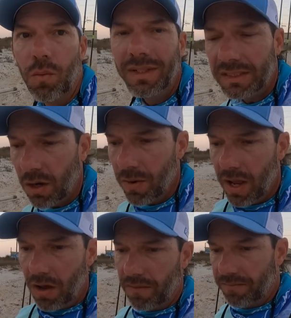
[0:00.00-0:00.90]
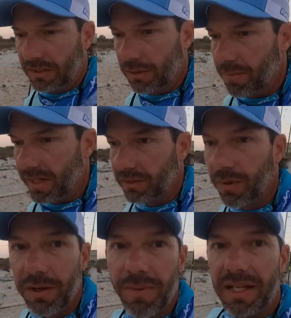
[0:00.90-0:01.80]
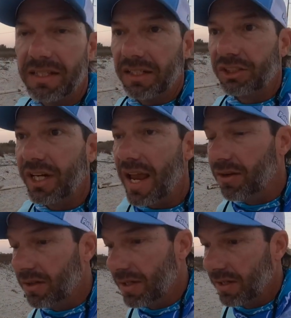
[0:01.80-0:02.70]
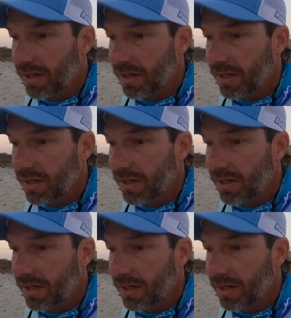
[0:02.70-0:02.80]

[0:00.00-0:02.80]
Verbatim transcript: What's going on fishing buddies? Welcome back to the channel.